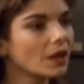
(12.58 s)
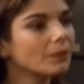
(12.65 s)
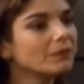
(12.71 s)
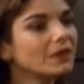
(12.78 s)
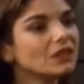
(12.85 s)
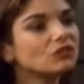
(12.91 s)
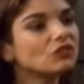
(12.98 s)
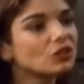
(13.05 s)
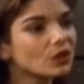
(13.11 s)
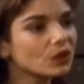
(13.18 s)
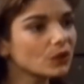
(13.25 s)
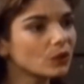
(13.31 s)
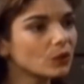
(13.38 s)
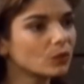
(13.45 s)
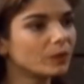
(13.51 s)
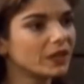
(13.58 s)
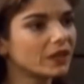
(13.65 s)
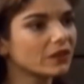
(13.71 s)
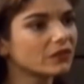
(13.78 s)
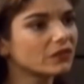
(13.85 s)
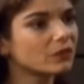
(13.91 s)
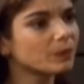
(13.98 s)
Me too,
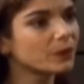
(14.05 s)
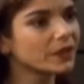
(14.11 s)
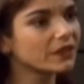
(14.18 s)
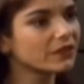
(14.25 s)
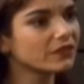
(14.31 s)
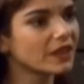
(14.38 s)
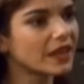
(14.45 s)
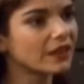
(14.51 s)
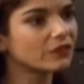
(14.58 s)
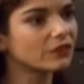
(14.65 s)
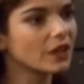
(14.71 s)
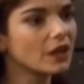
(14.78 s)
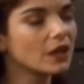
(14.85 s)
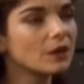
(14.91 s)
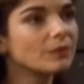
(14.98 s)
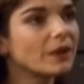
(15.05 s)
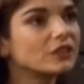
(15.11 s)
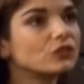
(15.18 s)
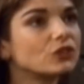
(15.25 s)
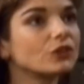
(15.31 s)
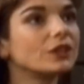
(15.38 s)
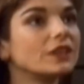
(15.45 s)
because spring says my
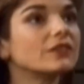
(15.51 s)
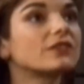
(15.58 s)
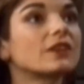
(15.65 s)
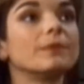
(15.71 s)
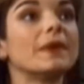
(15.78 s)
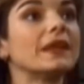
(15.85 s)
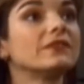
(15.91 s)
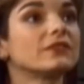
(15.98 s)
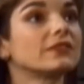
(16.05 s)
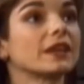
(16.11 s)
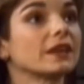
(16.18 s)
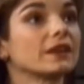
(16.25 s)
journey is commencing.